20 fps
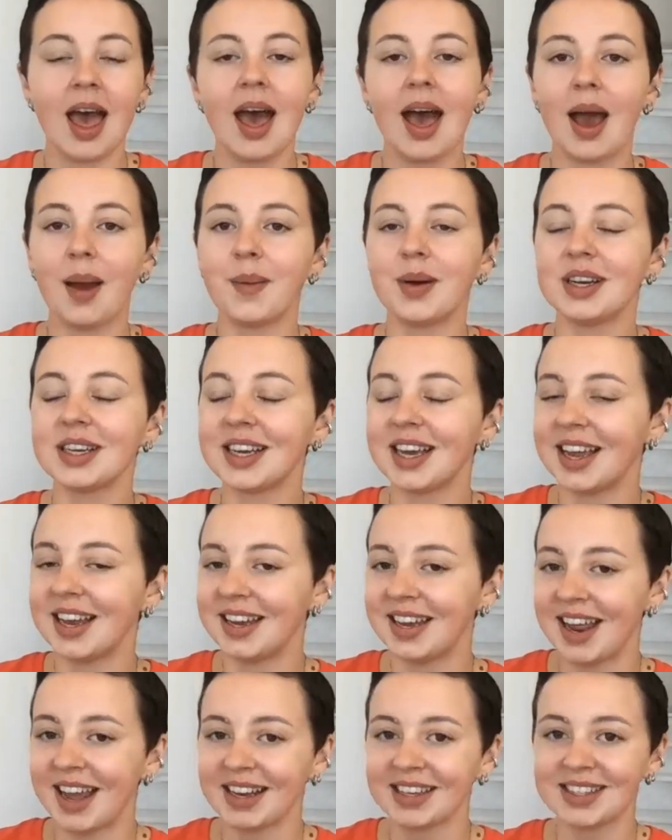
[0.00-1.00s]
I want to
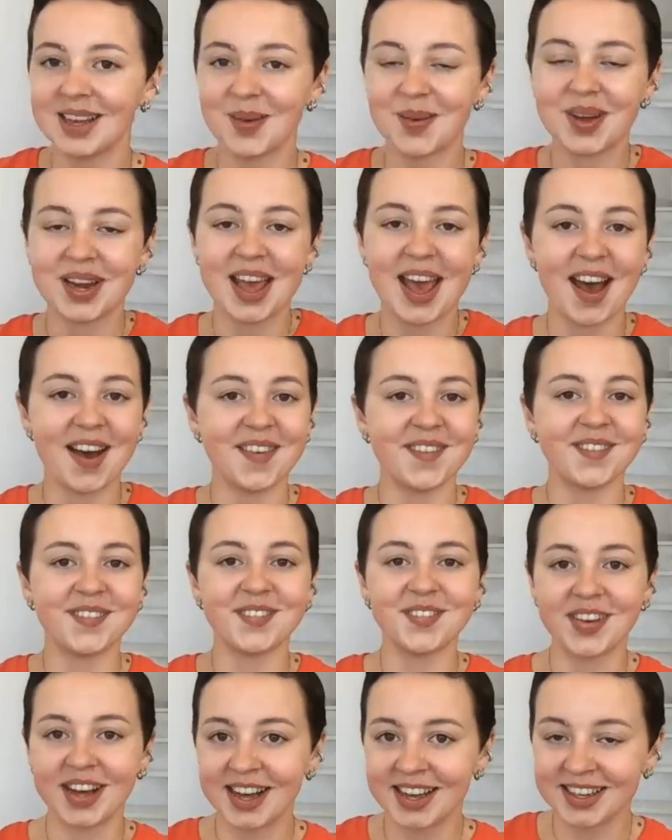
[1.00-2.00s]
connect. I want to have
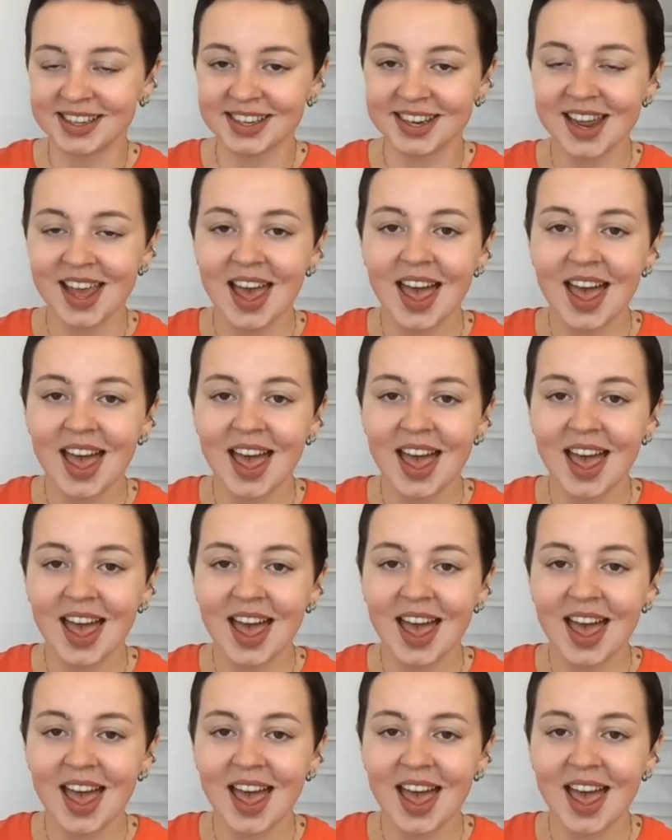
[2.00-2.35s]
fun.